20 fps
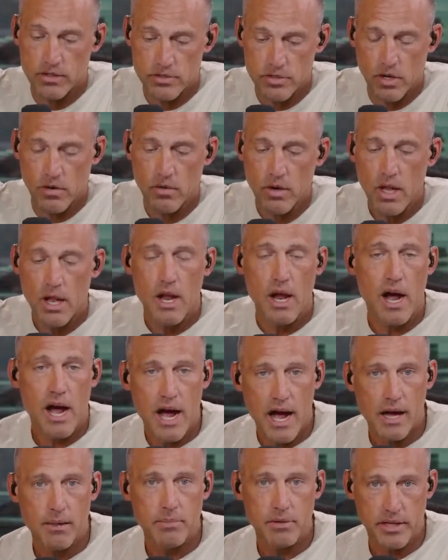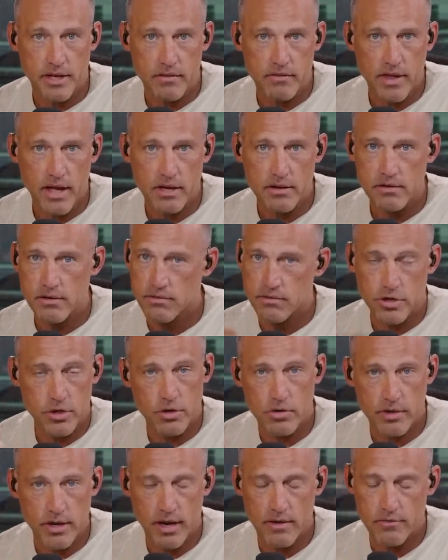So, I believe that. You
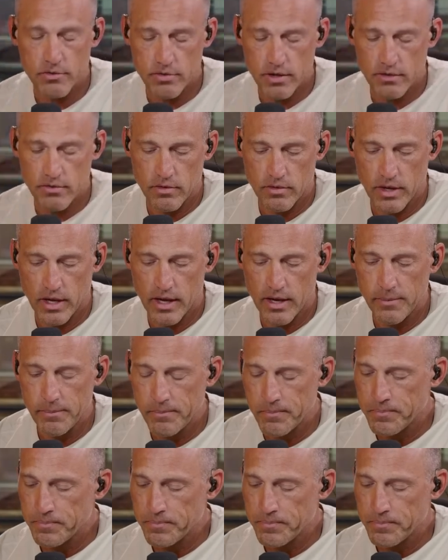don't have to. That's okay.